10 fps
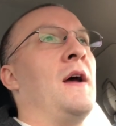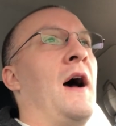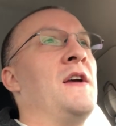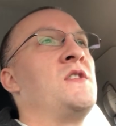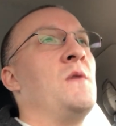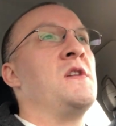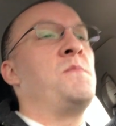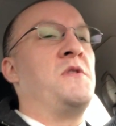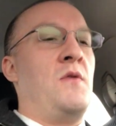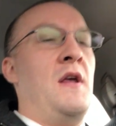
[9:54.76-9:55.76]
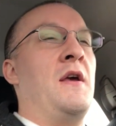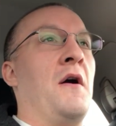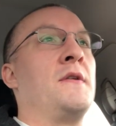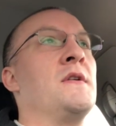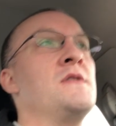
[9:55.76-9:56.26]
I switch between
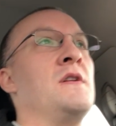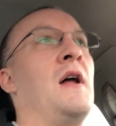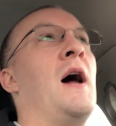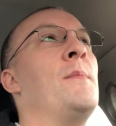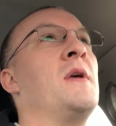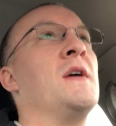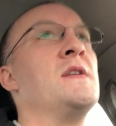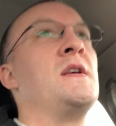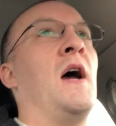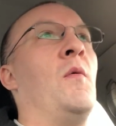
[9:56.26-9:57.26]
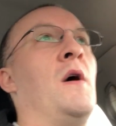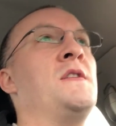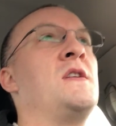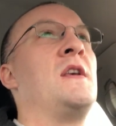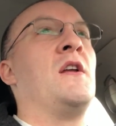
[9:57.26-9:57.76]
characters a lot because I
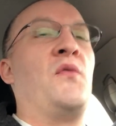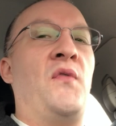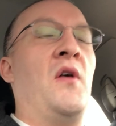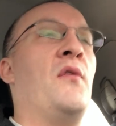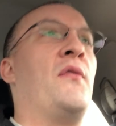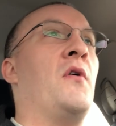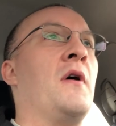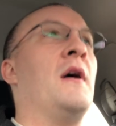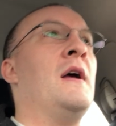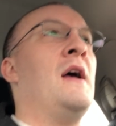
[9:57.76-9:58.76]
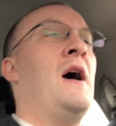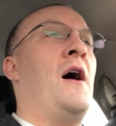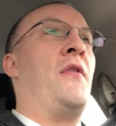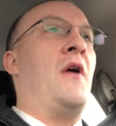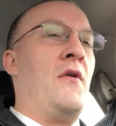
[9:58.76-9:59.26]
want to get a feel for
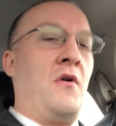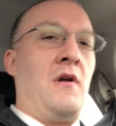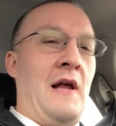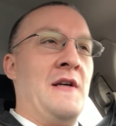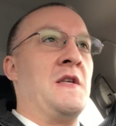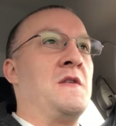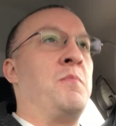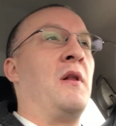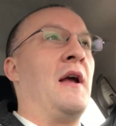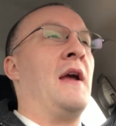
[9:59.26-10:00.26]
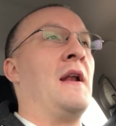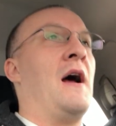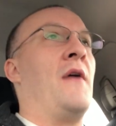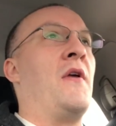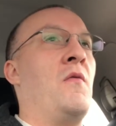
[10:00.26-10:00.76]
how the other classes play and
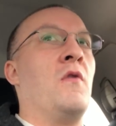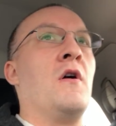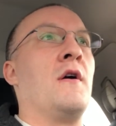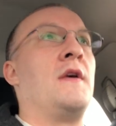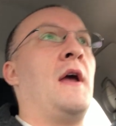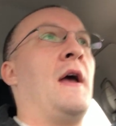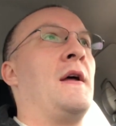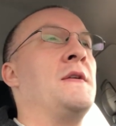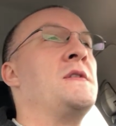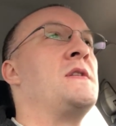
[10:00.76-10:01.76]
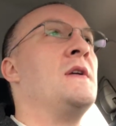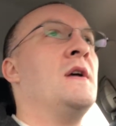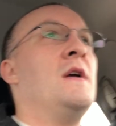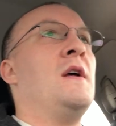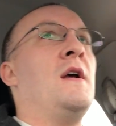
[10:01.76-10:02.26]
how they work, and
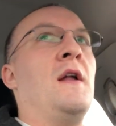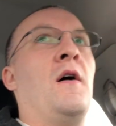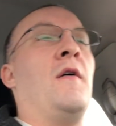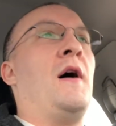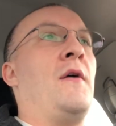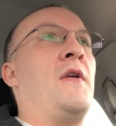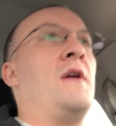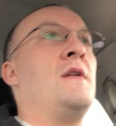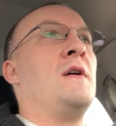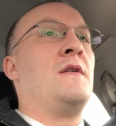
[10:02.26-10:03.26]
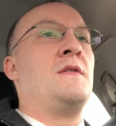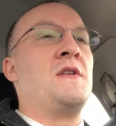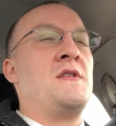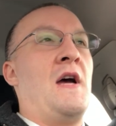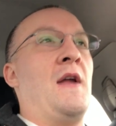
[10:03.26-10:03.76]
how they
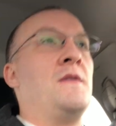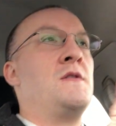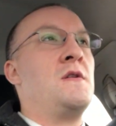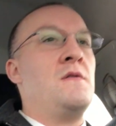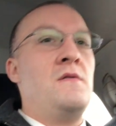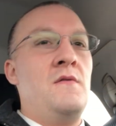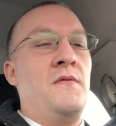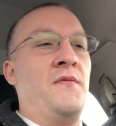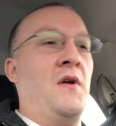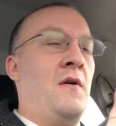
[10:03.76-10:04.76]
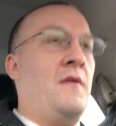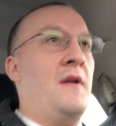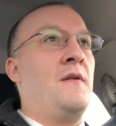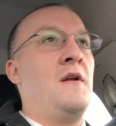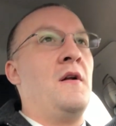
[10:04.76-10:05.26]
design to feel,
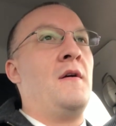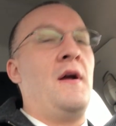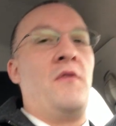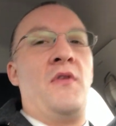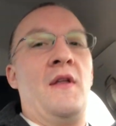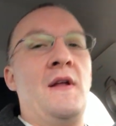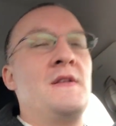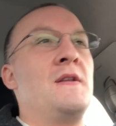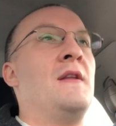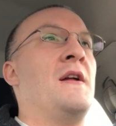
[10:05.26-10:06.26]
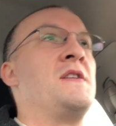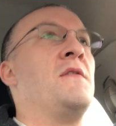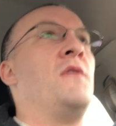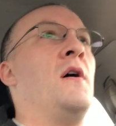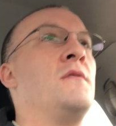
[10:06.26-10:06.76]
and everything that's
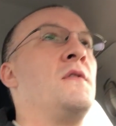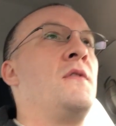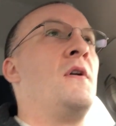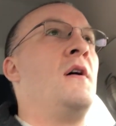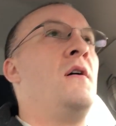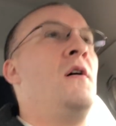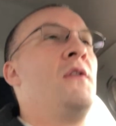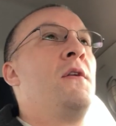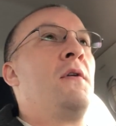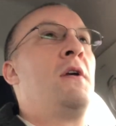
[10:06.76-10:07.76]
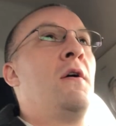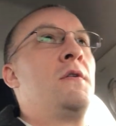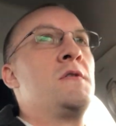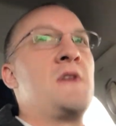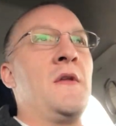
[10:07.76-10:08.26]
involved with all the different
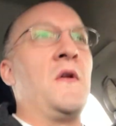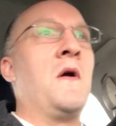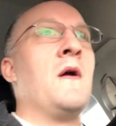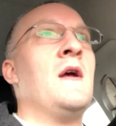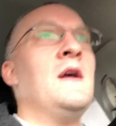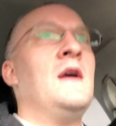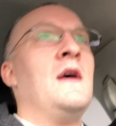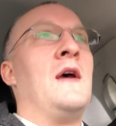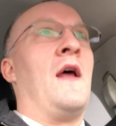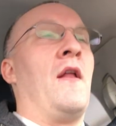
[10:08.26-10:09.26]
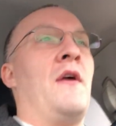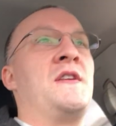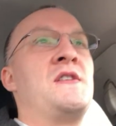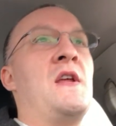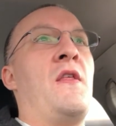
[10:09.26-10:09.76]
characters out there. And I like
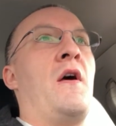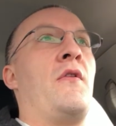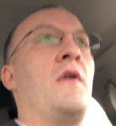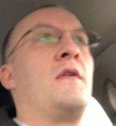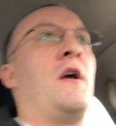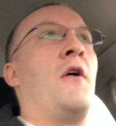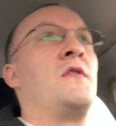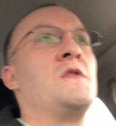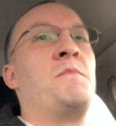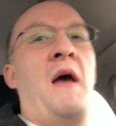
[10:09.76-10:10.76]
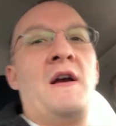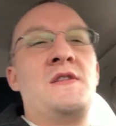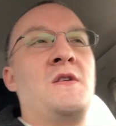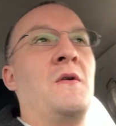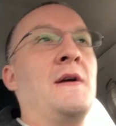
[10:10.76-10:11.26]
to see the other characters'
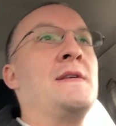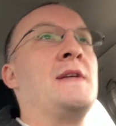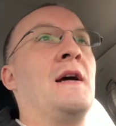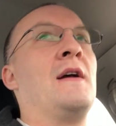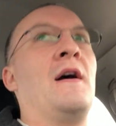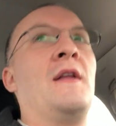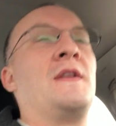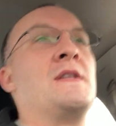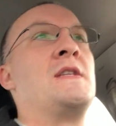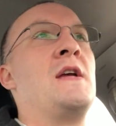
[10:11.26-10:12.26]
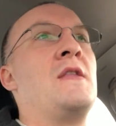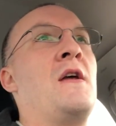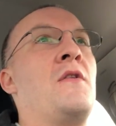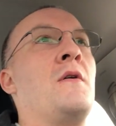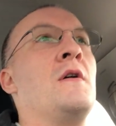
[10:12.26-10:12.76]
backstories. I like to see
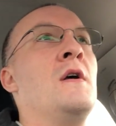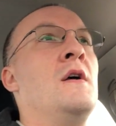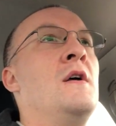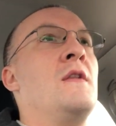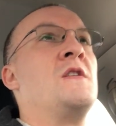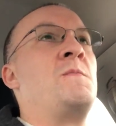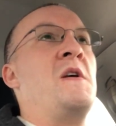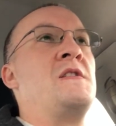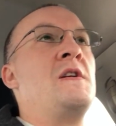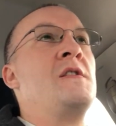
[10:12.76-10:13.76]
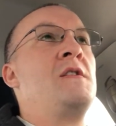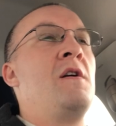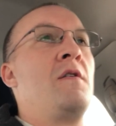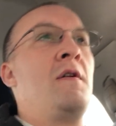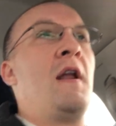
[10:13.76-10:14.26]
the species, the
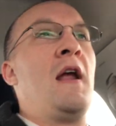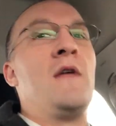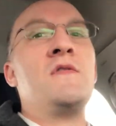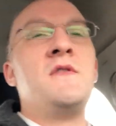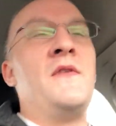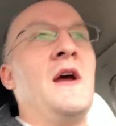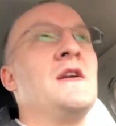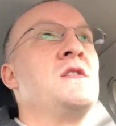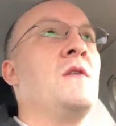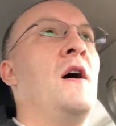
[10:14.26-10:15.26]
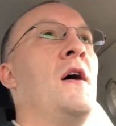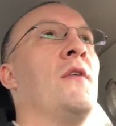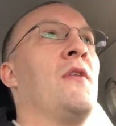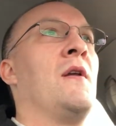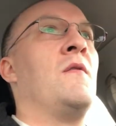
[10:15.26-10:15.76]
other natives of
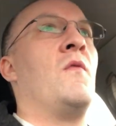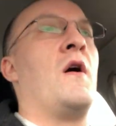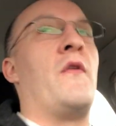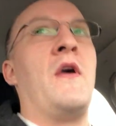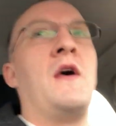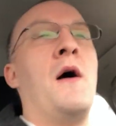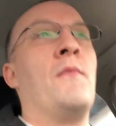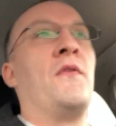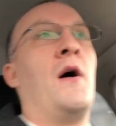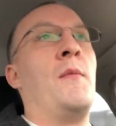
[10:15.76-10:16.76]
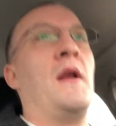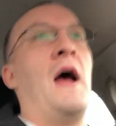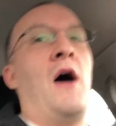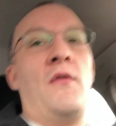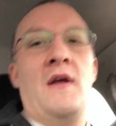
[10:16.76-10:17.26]
Azeroth, and where they come from and
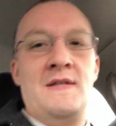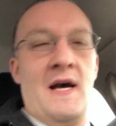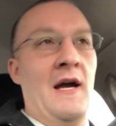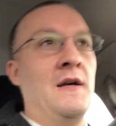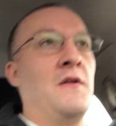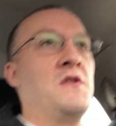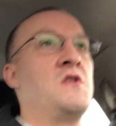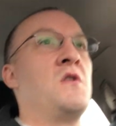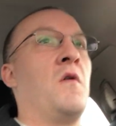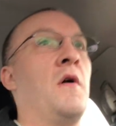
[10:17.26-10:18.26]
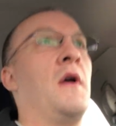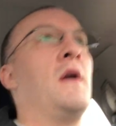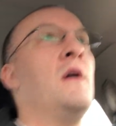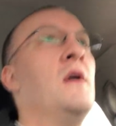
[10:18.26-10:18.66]
how they tie into the story.